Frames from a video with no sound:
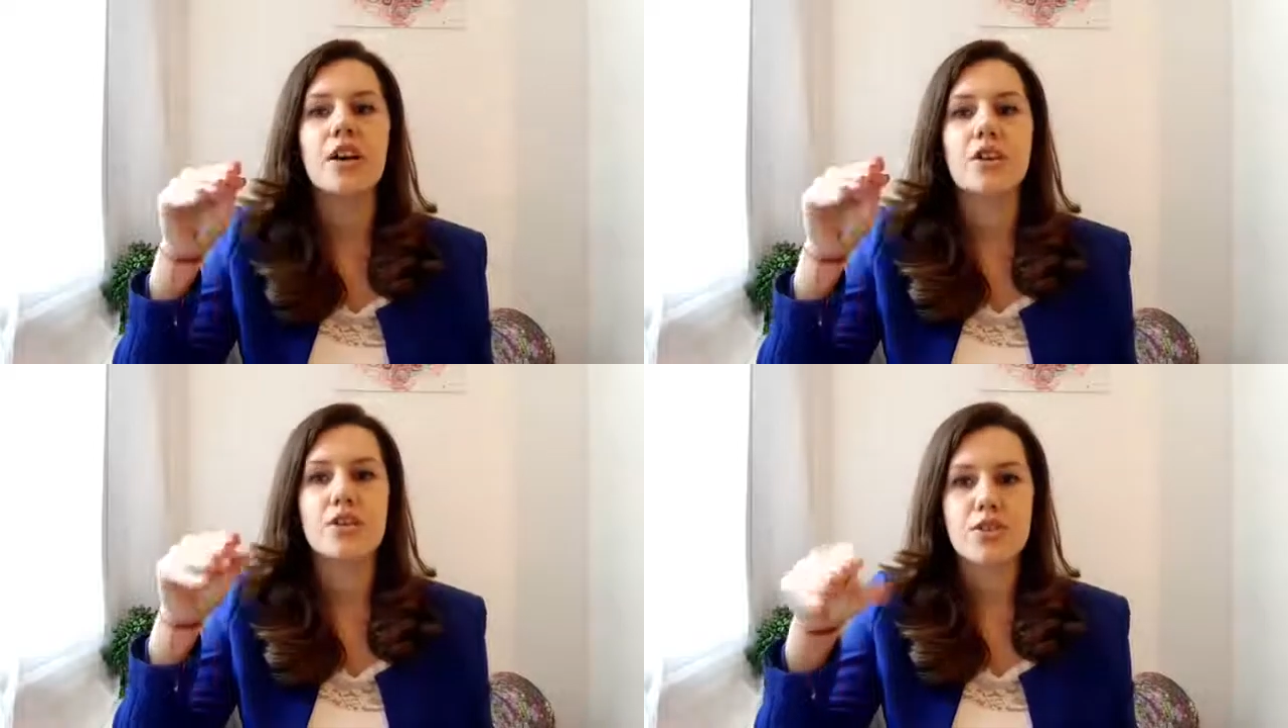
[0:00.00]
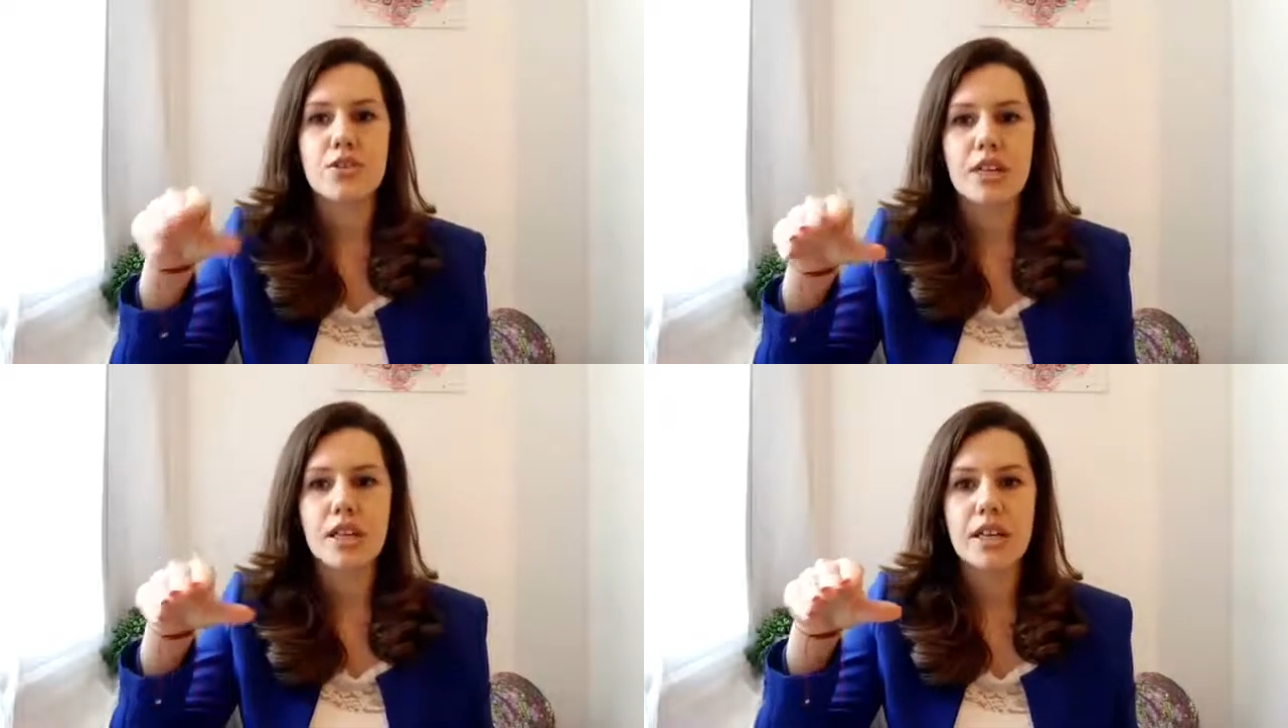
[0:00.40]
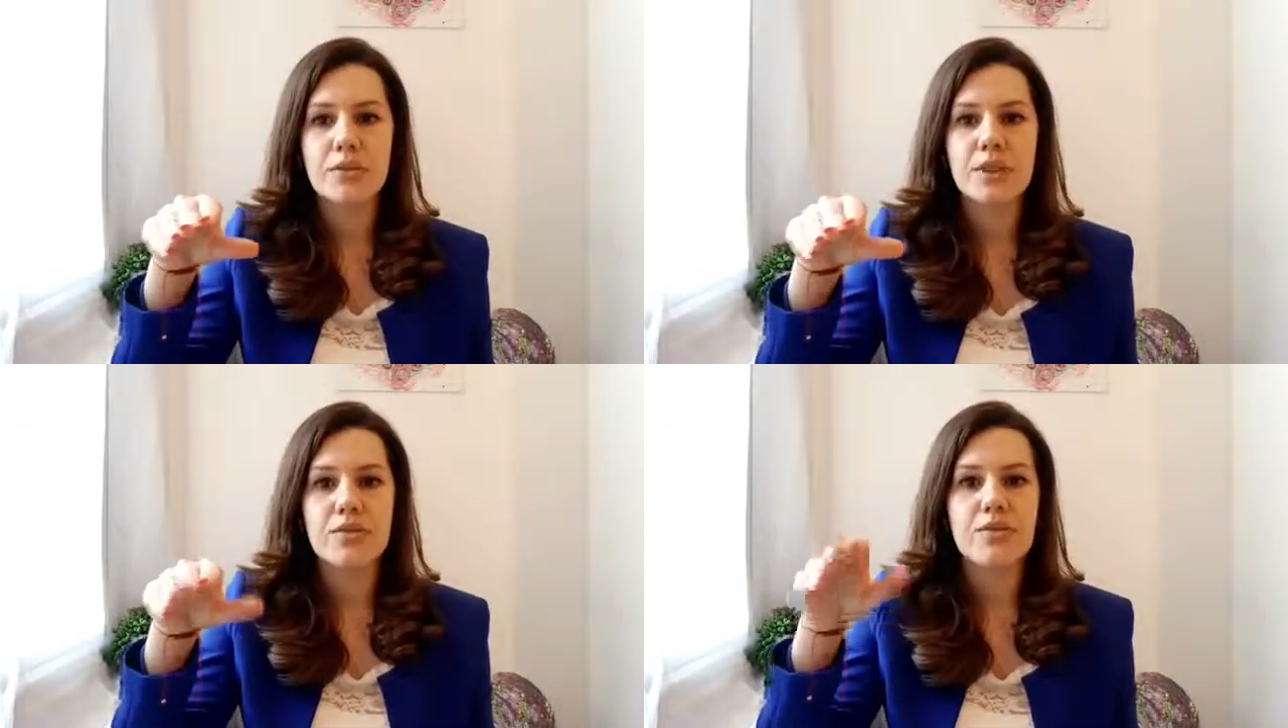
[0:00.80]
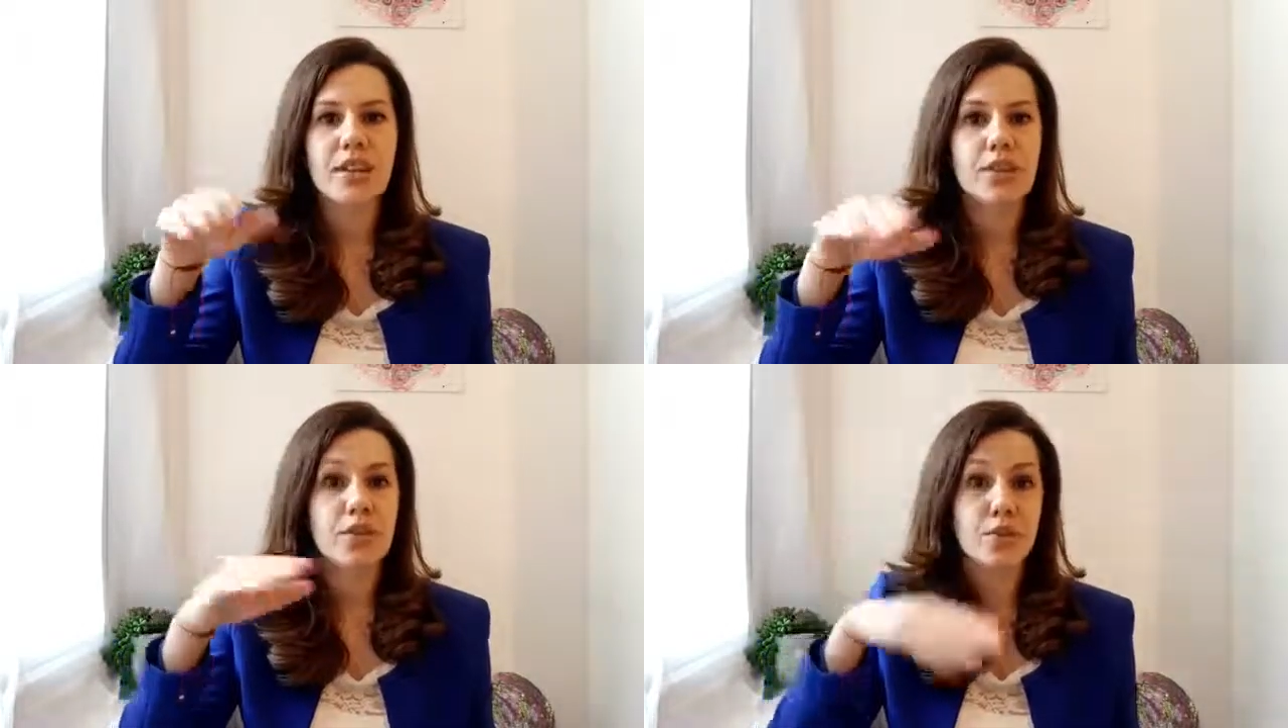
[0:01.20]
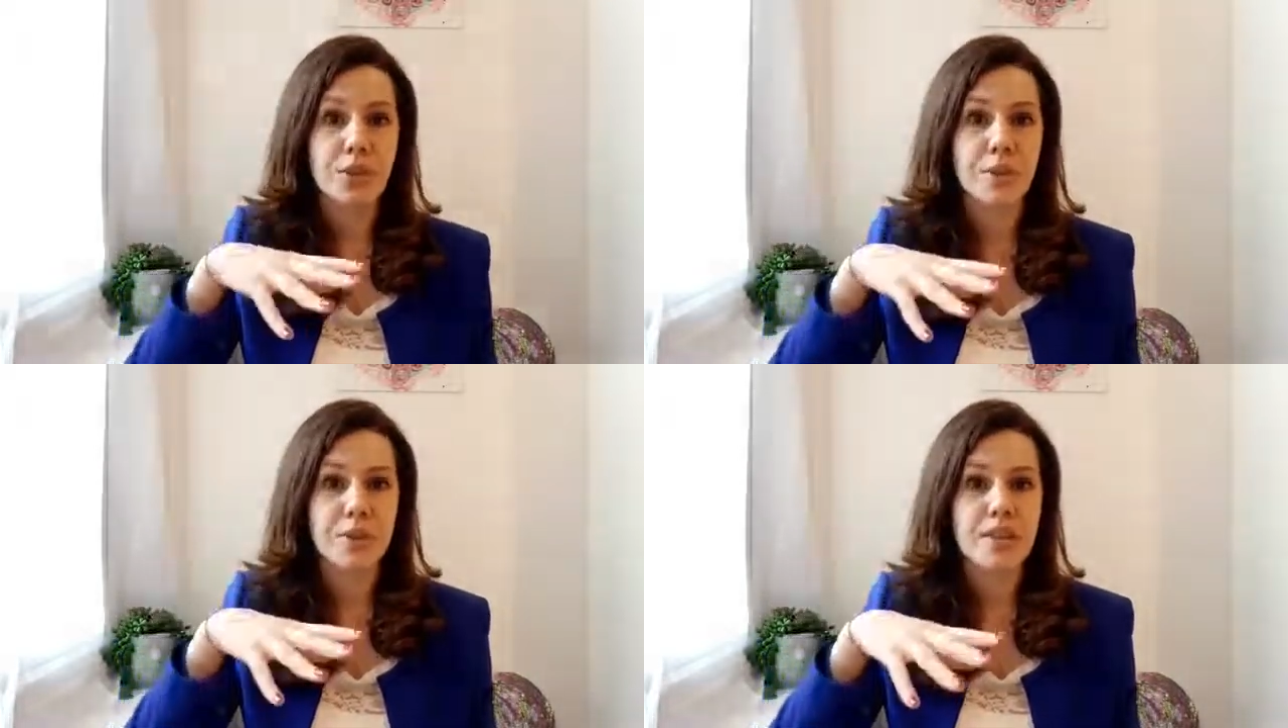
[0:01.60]
you are struggling with finding your
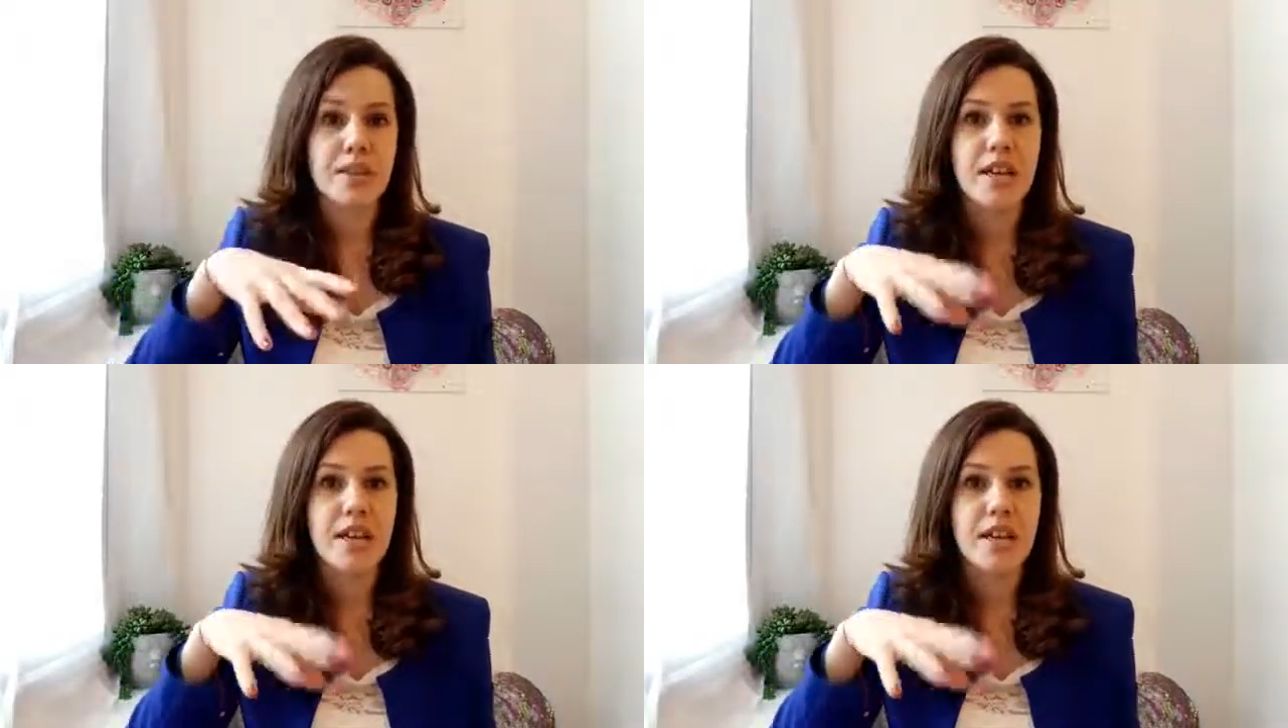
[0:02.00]
purpose,